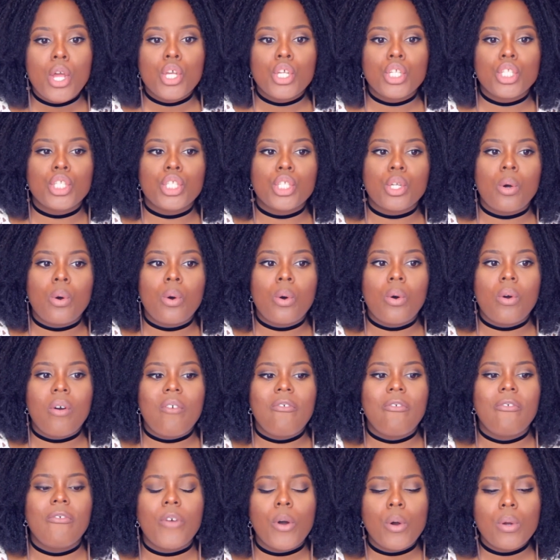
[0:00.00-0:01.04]
So
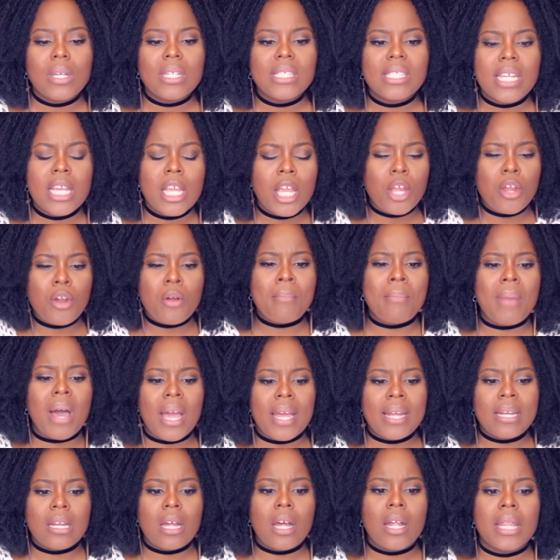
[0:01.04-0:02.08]
focusing your
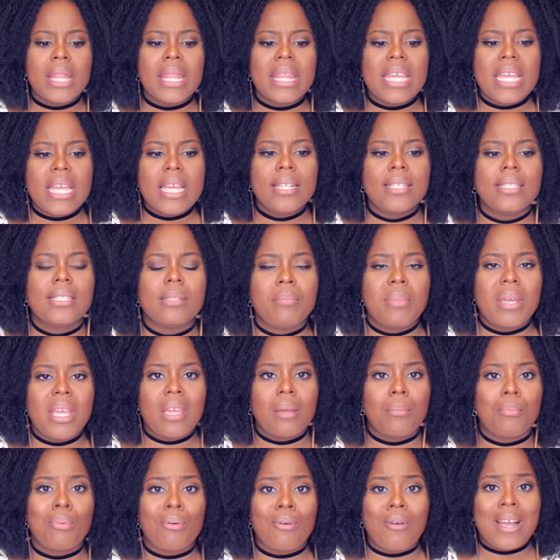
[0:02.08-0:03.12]
mind on things,
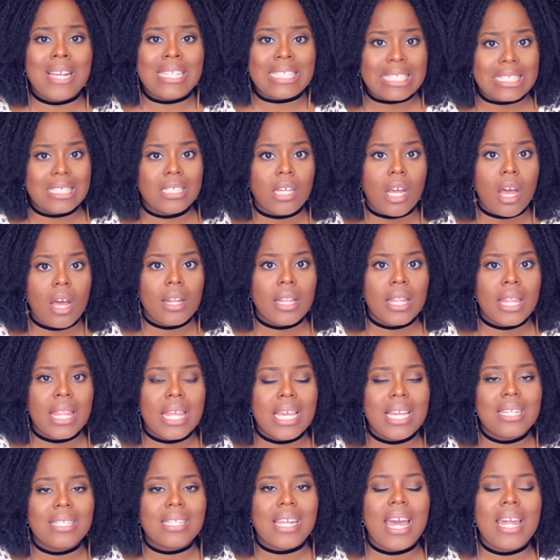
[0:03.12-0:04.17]
being present on things,